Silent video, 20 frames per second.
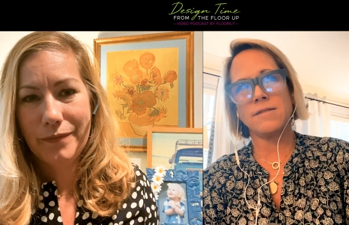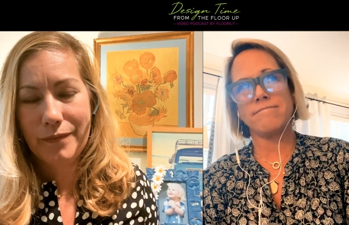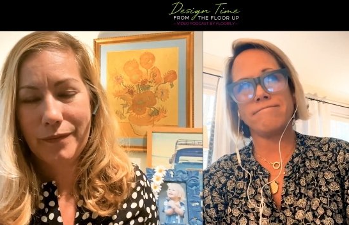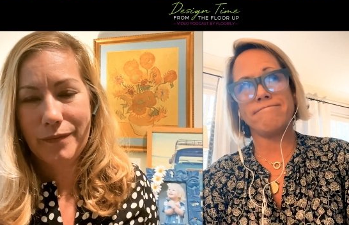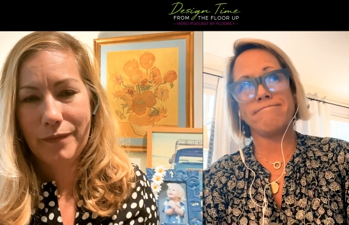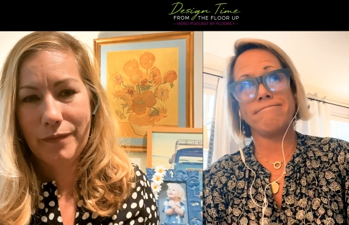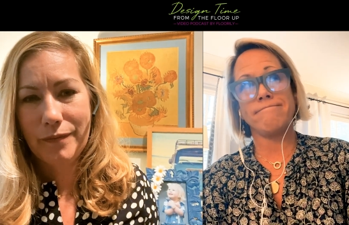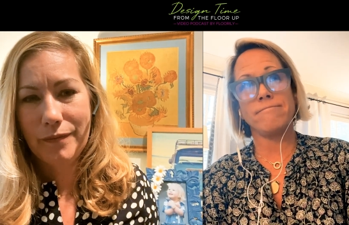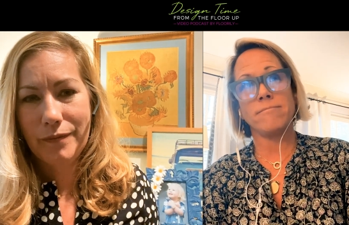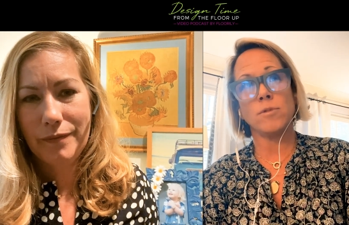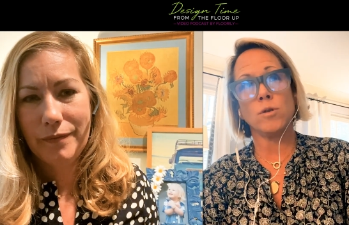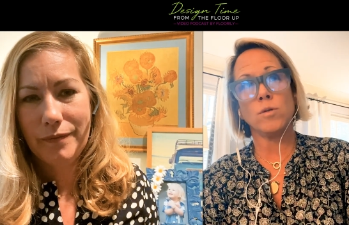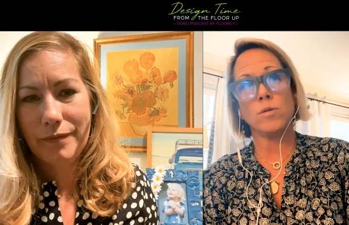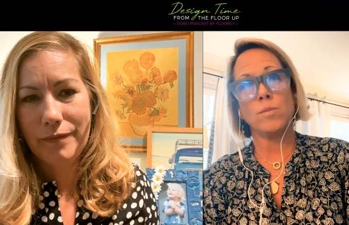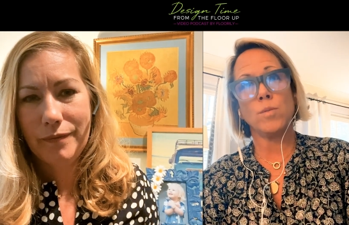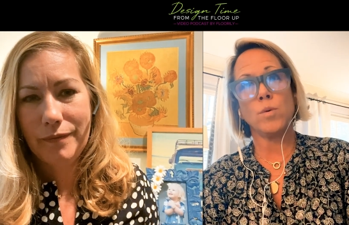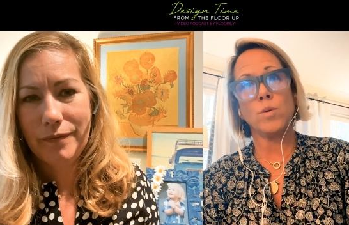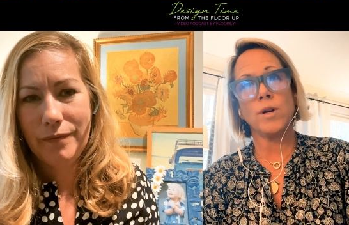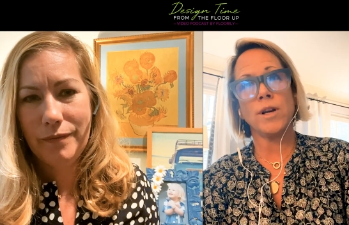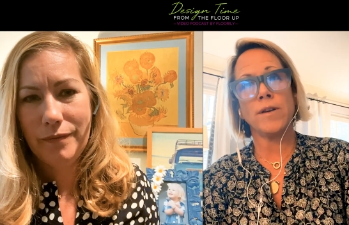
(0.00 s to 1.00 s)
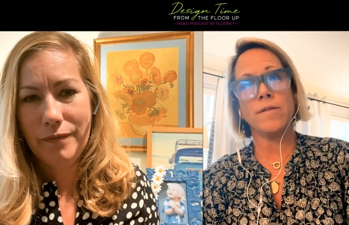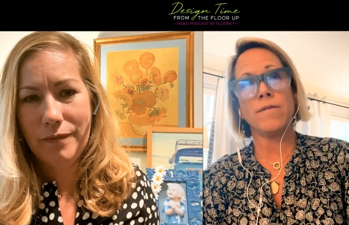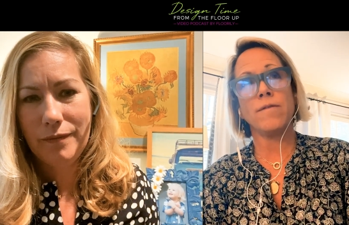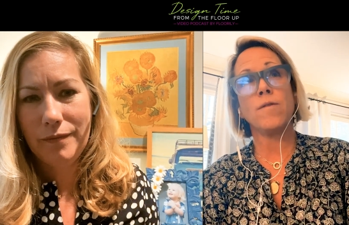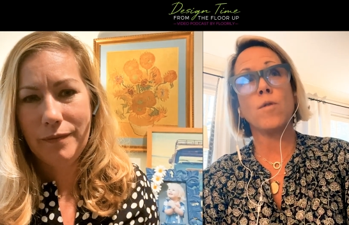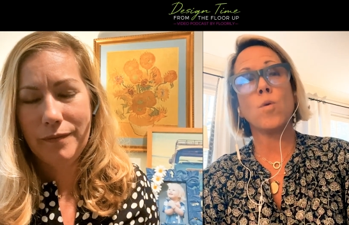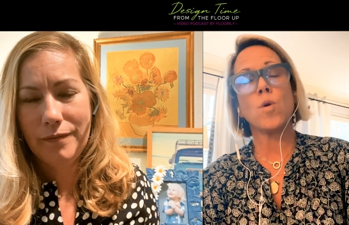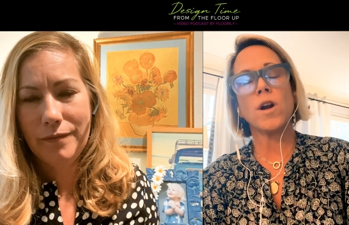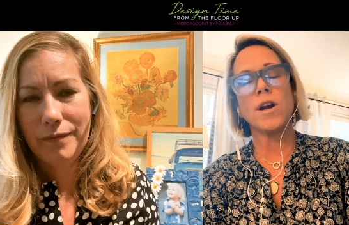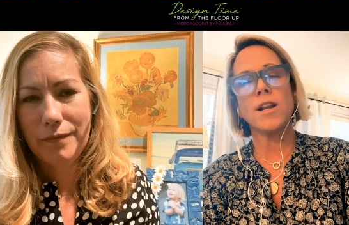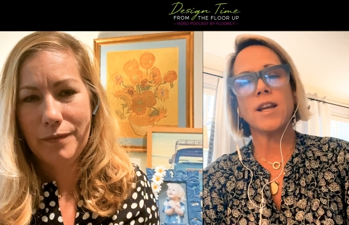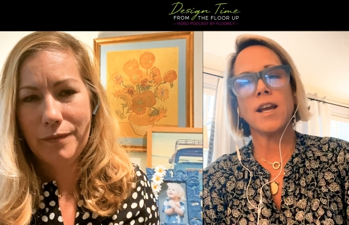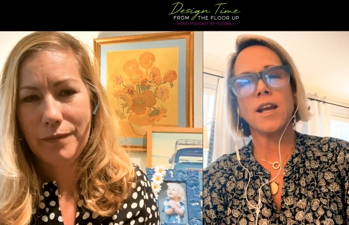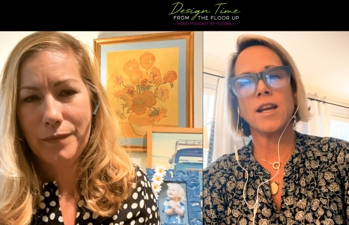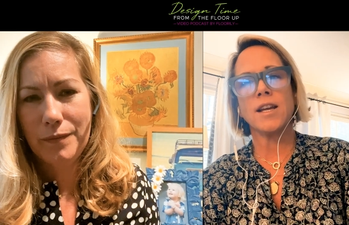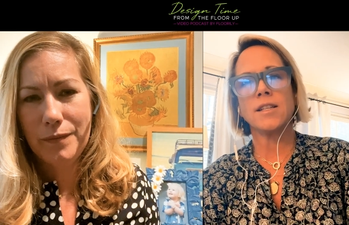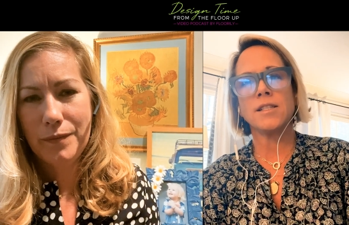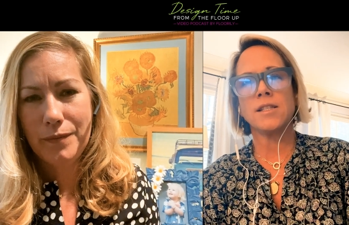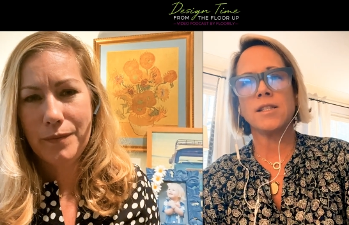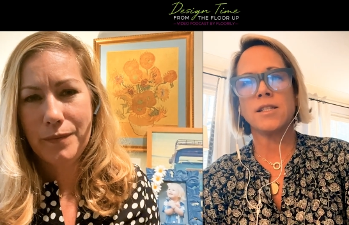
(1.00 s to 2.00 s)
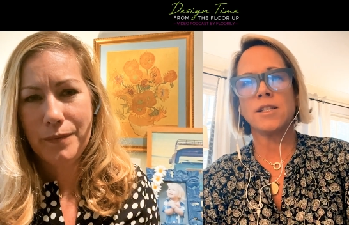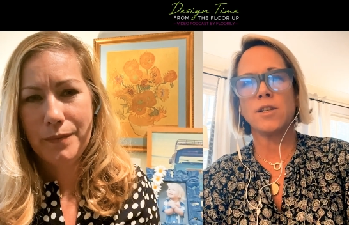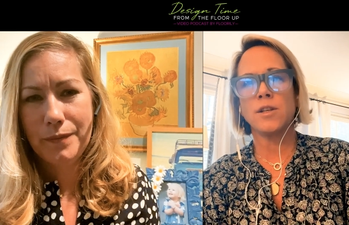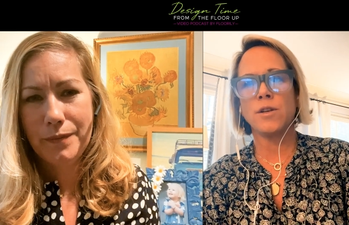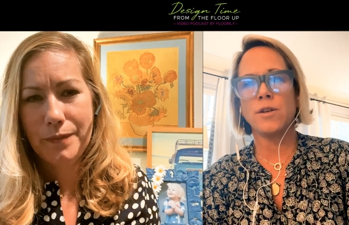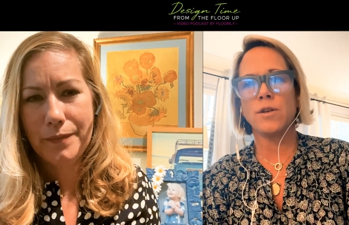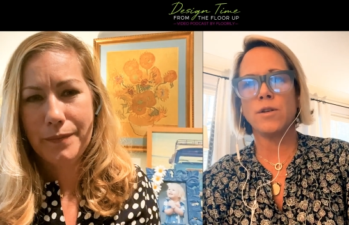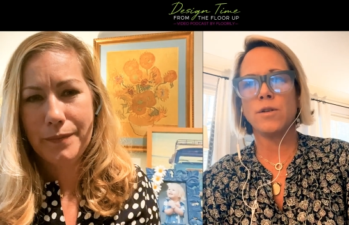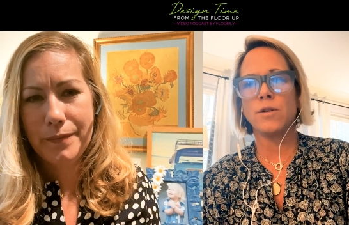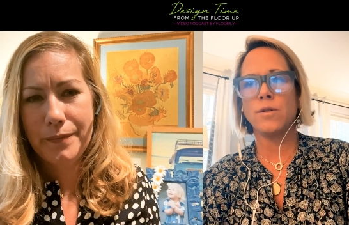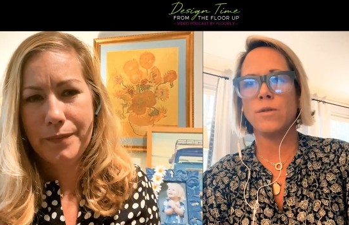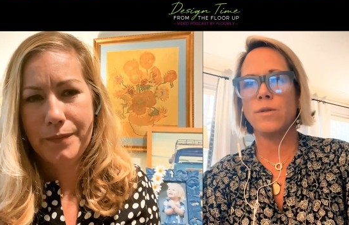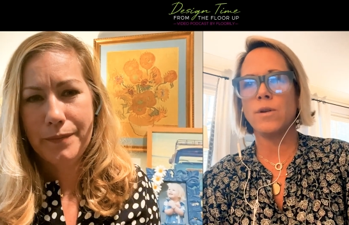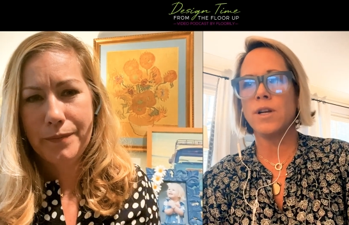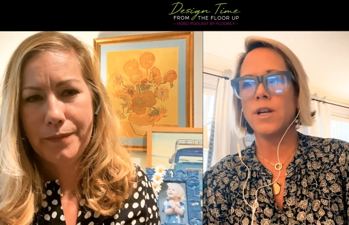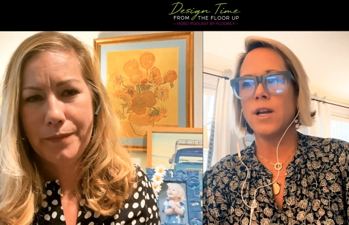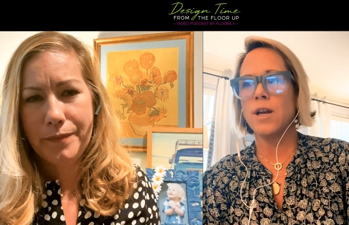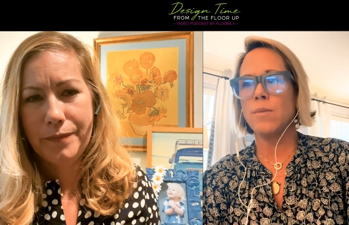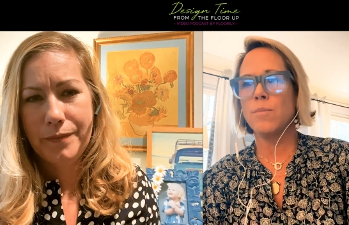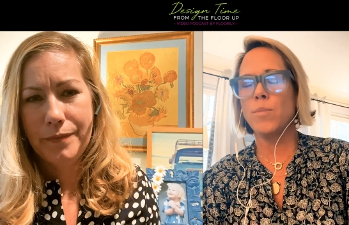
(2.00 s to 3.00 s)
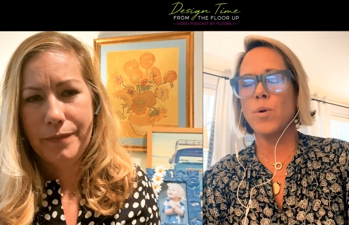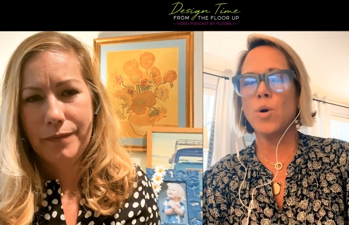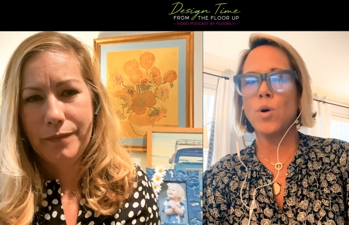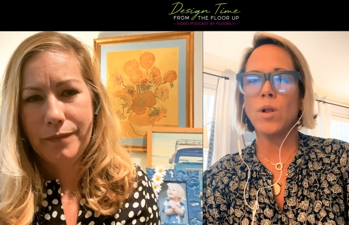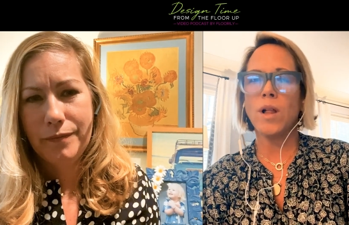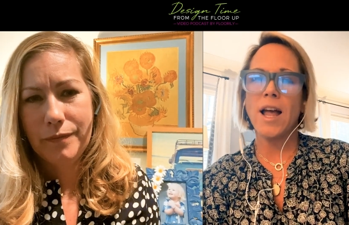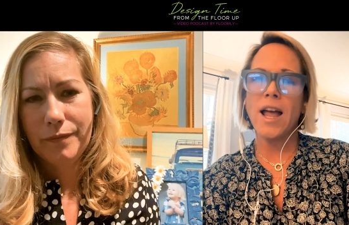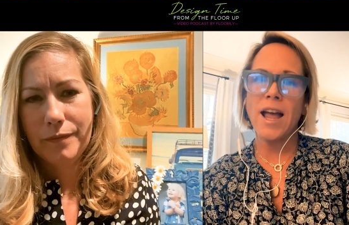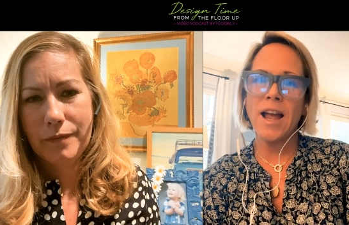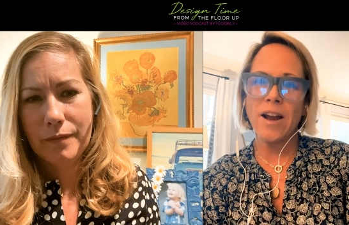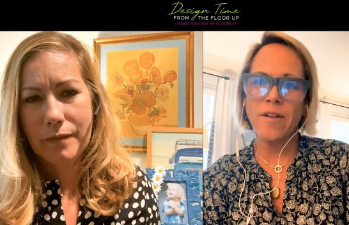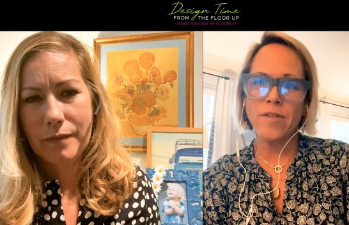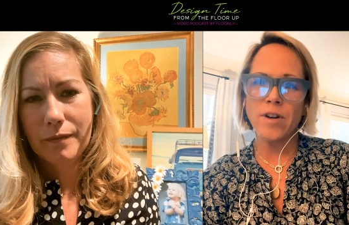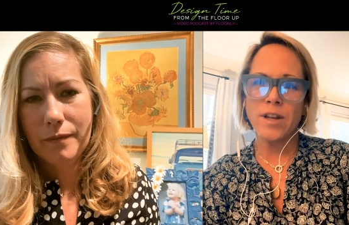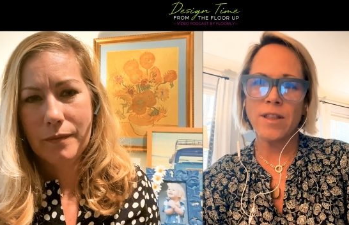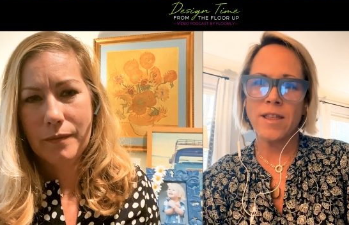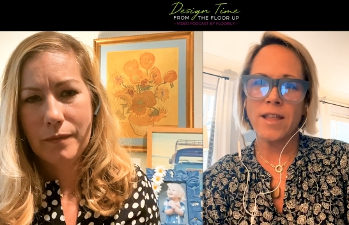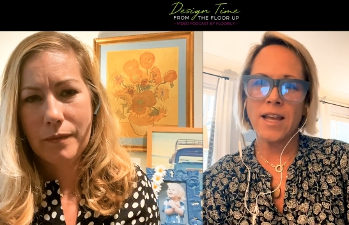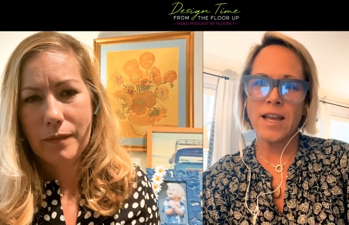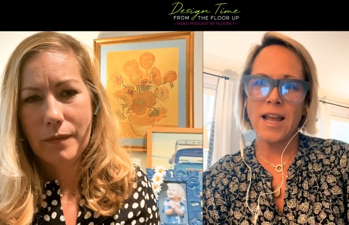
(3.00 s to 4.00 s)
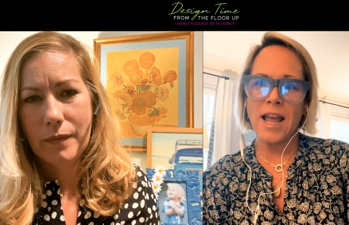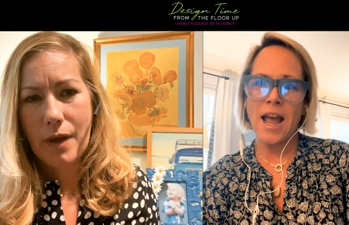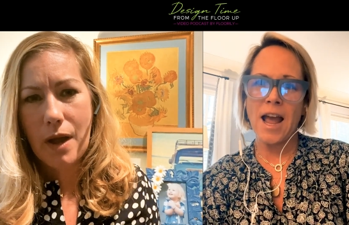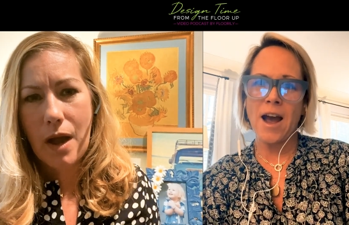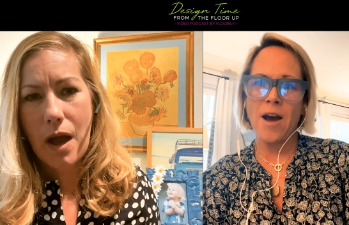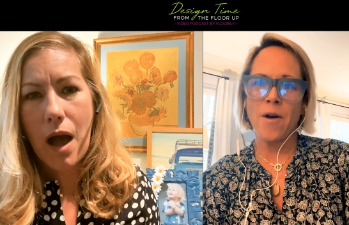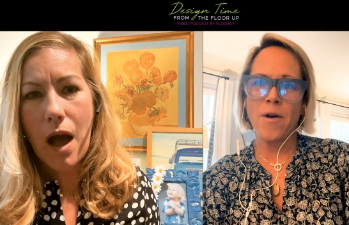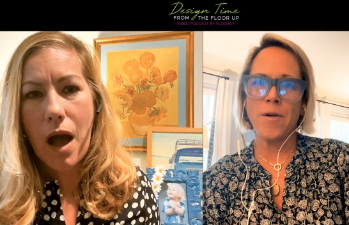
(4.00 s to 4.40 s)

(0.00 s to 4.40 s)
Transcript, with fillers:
Speaker 1: oh boy, four days to pull everything out